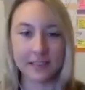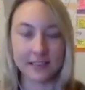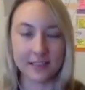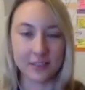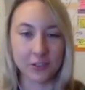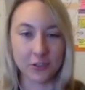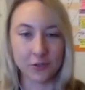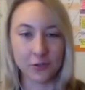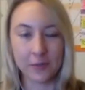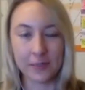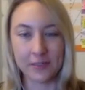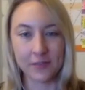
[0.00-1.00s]
in such a short
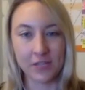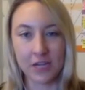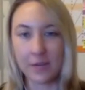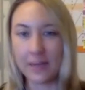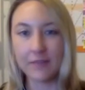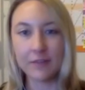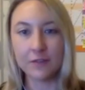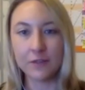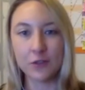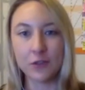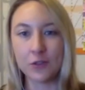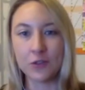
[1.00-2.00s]
space of time, even if
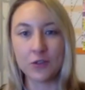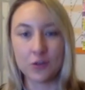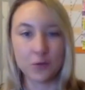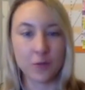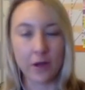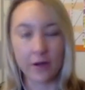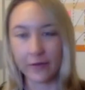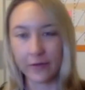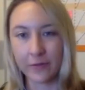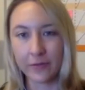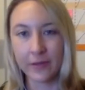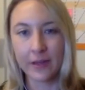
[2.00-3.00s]
you do stockpile
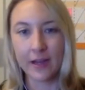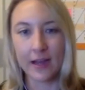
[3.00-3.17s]
them.